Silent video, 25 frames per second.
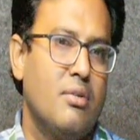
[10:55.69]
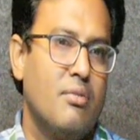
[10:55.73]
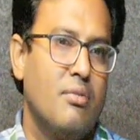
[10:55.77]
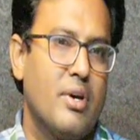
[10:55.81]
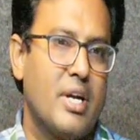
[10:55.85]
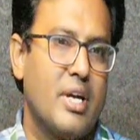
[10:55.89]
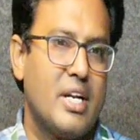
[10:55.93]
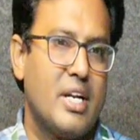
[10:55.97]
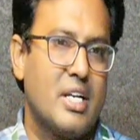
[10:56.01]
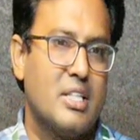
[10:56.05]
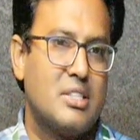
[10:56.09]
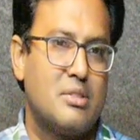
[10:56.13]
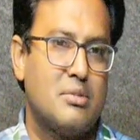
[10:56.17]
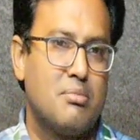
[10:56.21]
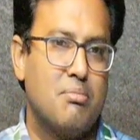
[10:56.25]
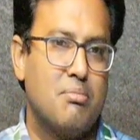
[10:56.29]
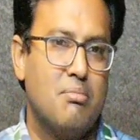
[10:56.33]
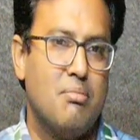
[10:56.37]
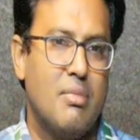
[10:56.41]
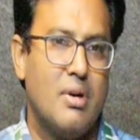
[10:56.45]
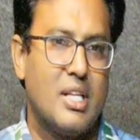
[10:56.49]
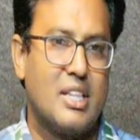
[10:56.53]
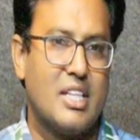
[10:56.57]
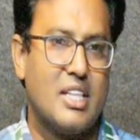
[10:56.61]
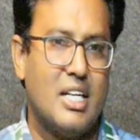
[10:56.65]
various
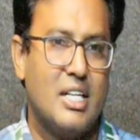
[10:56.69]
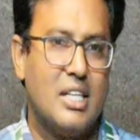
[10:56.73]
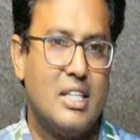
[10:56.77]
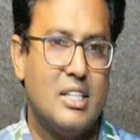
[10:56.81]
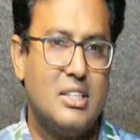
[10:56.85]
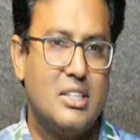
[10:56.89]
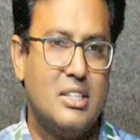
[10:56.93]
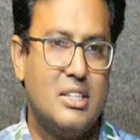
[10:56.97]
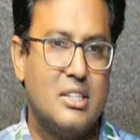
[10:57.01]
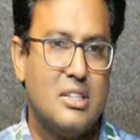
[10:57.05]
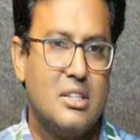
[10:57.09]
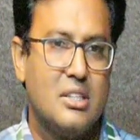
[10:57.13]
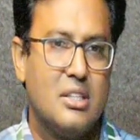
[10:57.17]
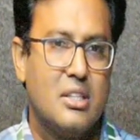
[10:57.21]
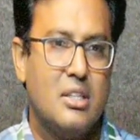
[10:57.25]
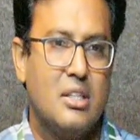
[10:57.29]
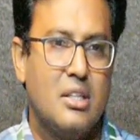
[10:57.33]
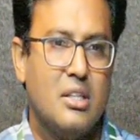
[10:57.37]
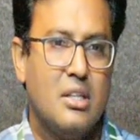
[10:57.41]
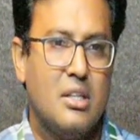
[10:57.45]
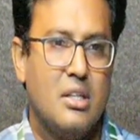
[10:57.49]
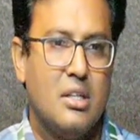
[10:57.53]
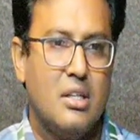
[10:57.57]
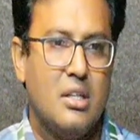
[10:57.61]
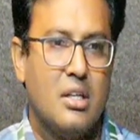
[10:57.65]
methods
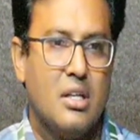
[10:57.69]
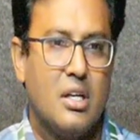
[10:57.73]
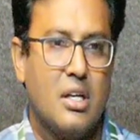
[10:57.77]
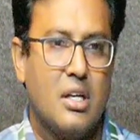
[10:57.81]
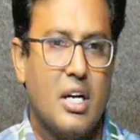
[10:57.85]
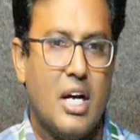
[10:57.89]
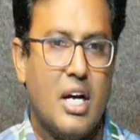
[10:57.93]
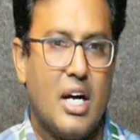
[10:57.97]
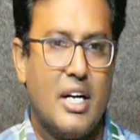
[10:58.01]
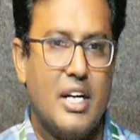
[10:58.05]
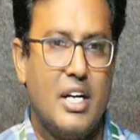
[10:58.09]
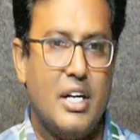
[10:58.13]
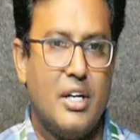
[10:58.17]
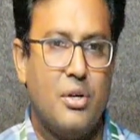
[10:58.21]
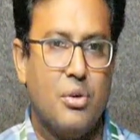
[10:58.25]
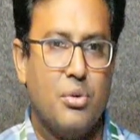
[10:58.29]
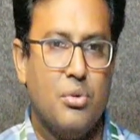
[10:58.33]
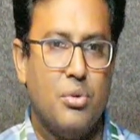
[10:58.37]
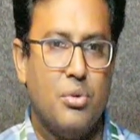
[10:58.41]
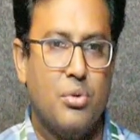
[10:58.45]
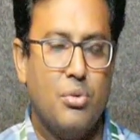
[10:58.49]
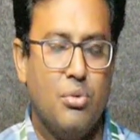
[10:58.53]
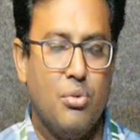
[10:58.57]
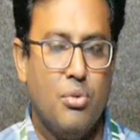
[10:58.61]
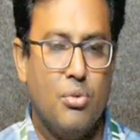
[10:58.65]
in order
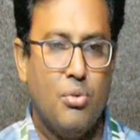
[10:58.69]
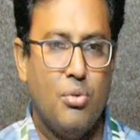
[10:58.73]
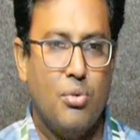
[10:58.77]
to